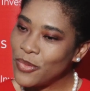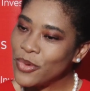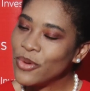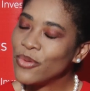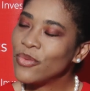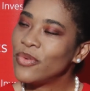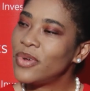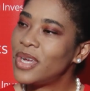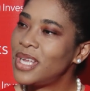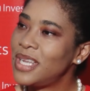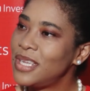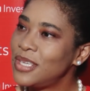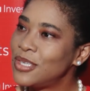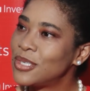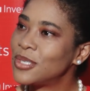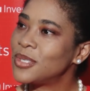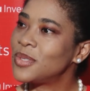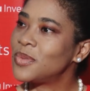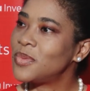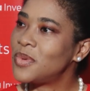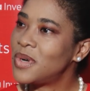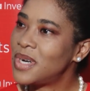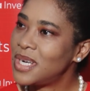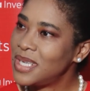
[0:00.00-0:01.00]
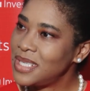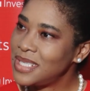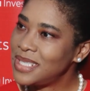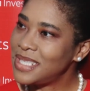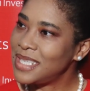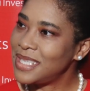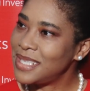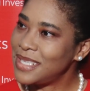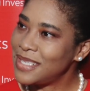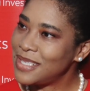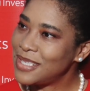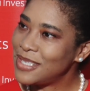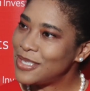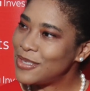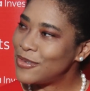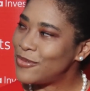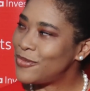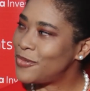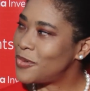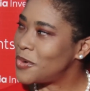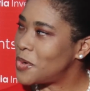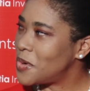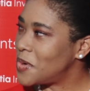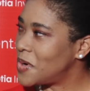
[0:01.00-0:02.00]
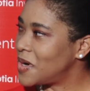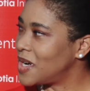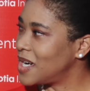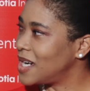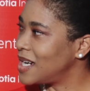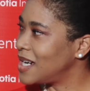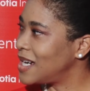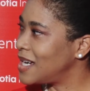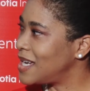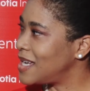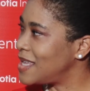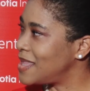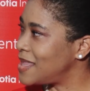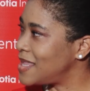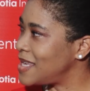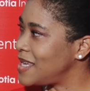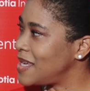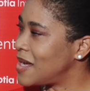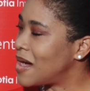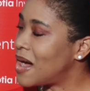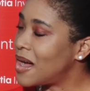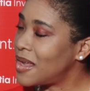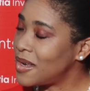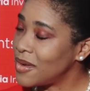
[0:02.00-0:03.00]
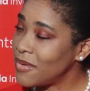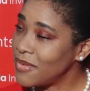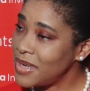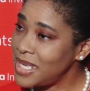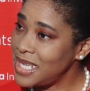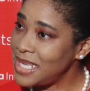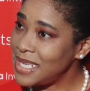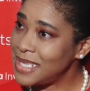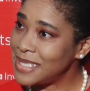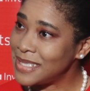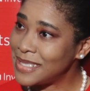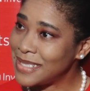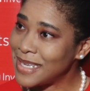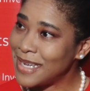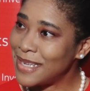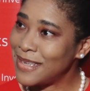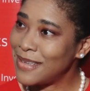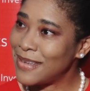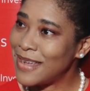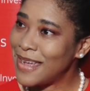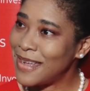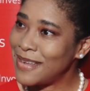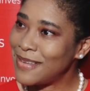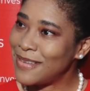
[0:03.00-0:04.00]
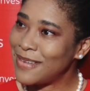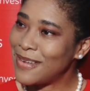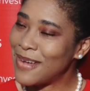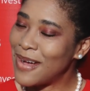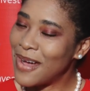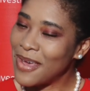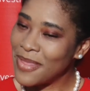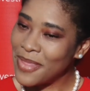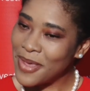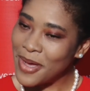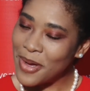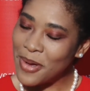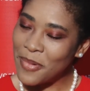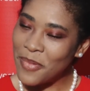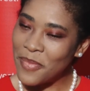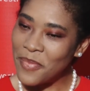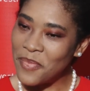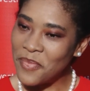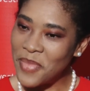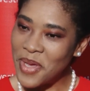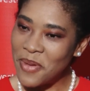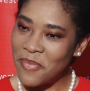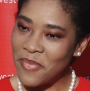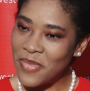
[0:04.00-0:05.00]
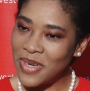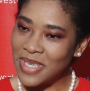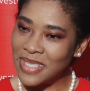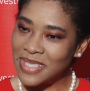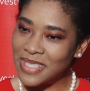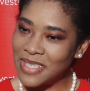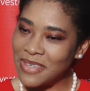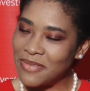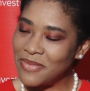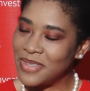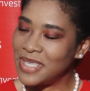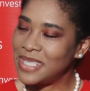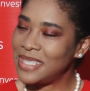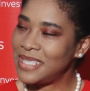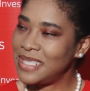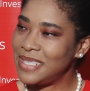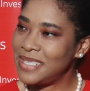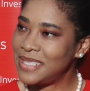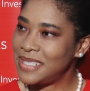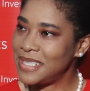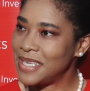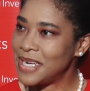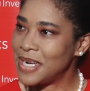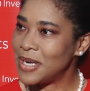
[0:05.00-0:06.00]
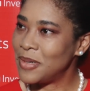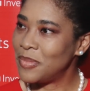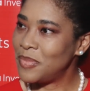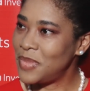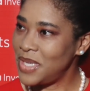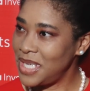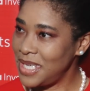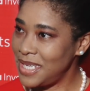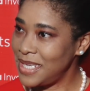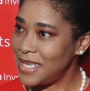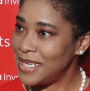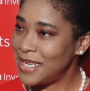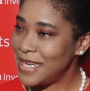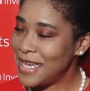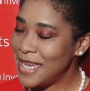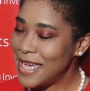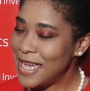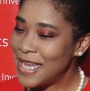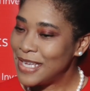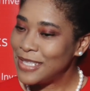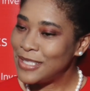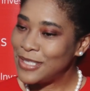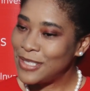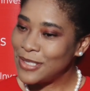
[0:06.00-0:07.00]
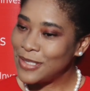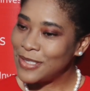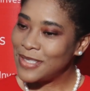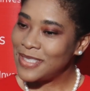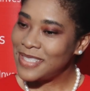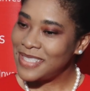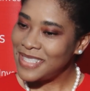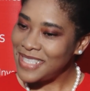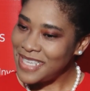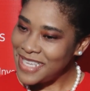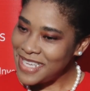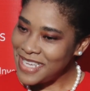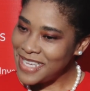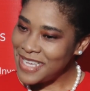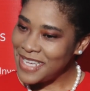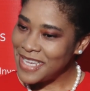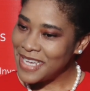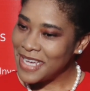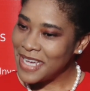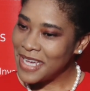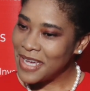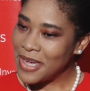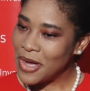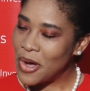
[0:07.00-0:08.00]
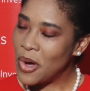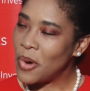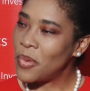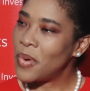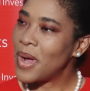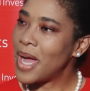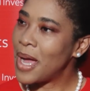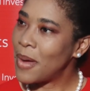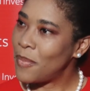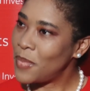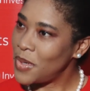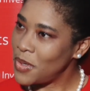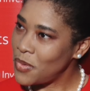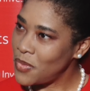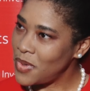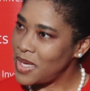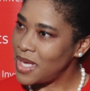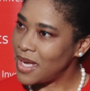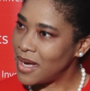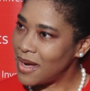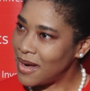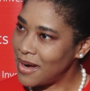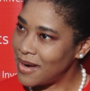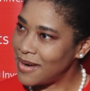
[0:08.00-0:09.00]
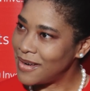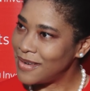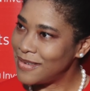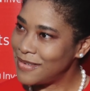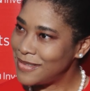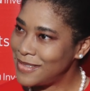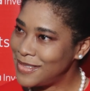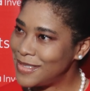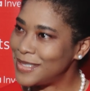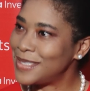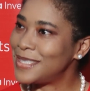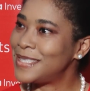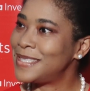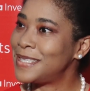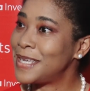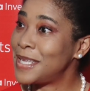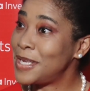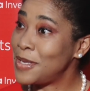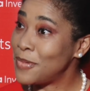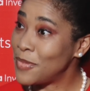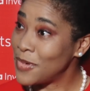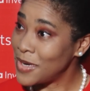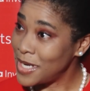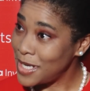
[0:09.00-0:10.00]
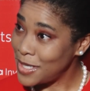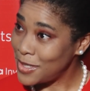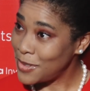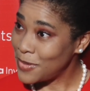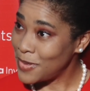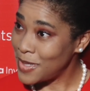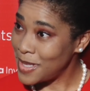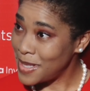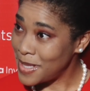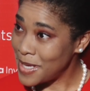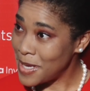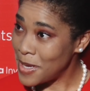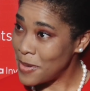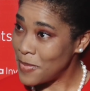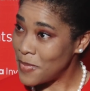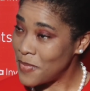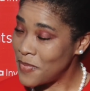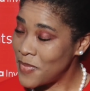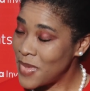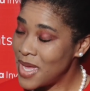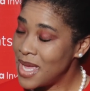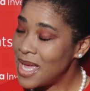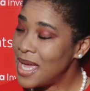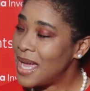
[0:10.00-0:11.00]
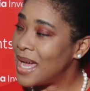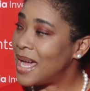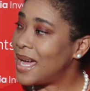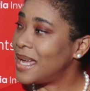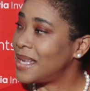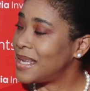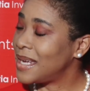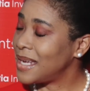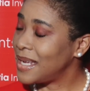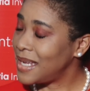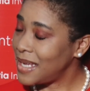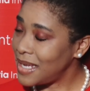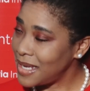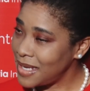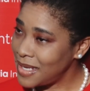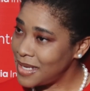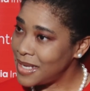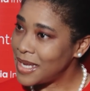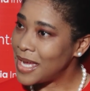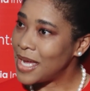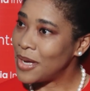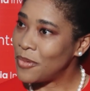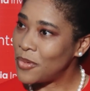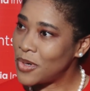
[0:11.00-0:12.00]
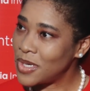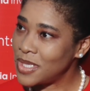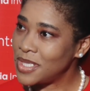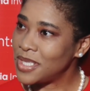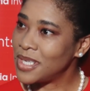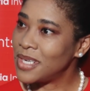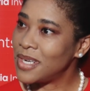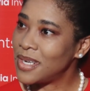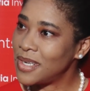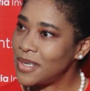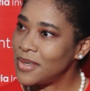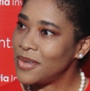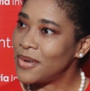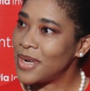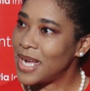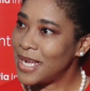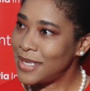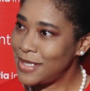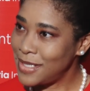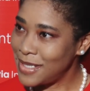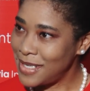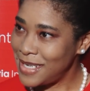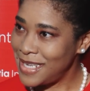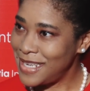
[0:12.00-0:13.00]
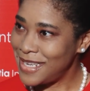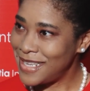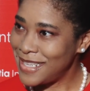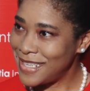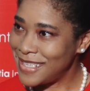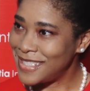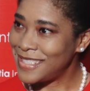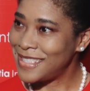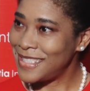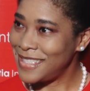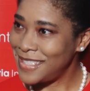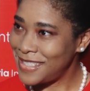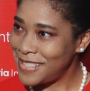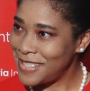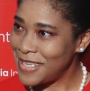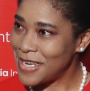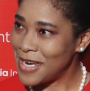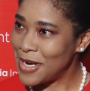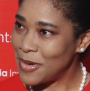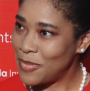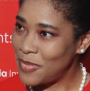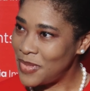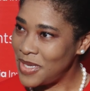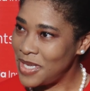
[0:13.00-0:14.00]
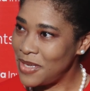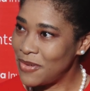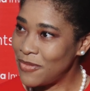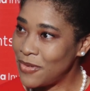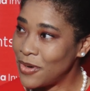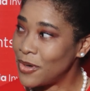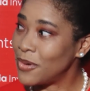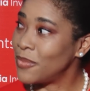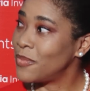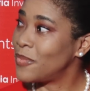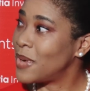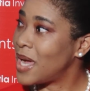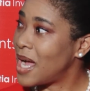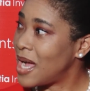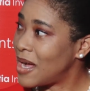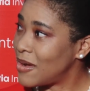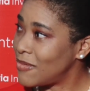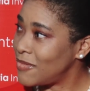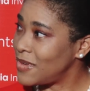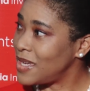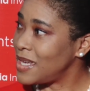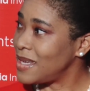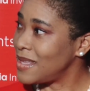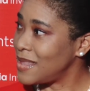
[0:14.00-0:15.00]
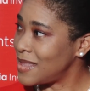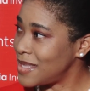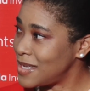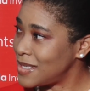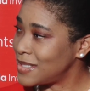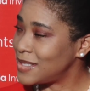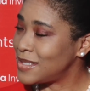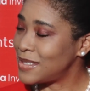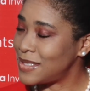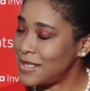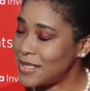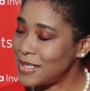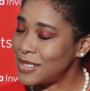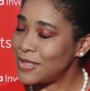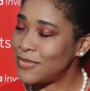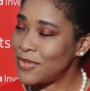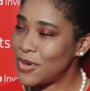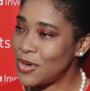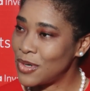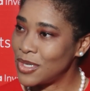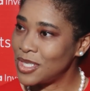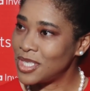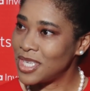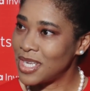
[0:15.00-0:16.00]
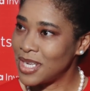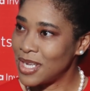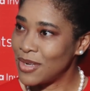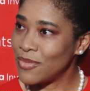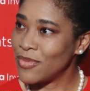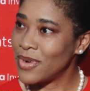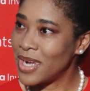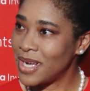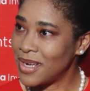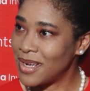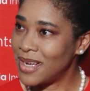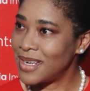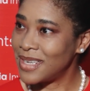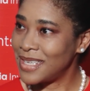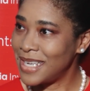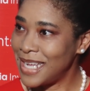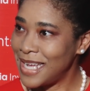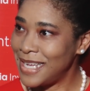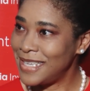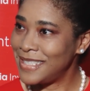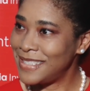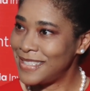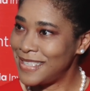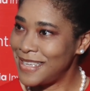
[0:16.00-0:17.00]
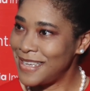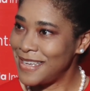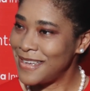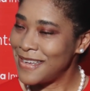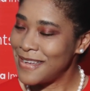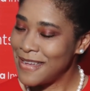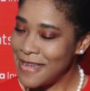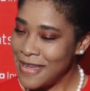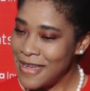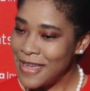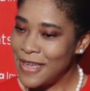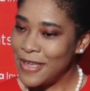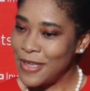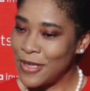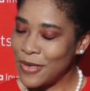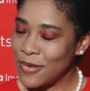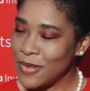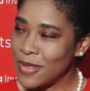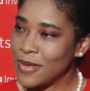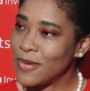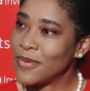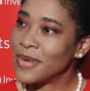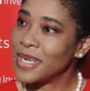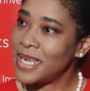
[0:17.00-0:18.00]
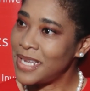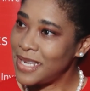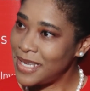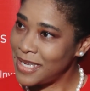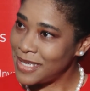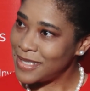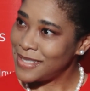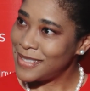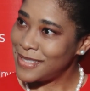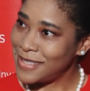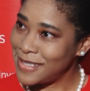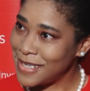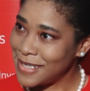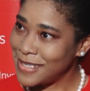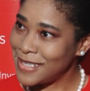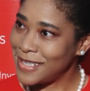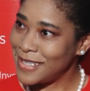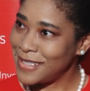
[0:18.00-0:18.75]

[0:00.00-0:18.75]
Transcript: We really just wanted for the honorees and other members of the CCRP to see how happy we are to celebrate with them. And again, I want to congratulate the CCRP for having this function and recognizing, you know, the greatness that